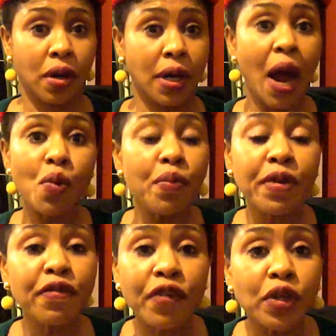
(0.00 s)
That will
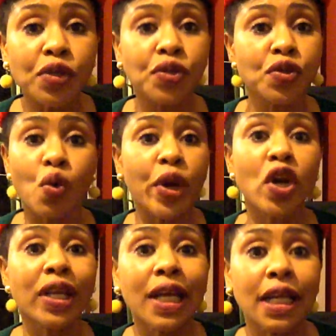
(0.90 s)
be for you to do. We
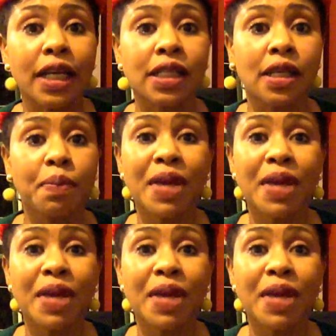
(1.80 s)
don't need it.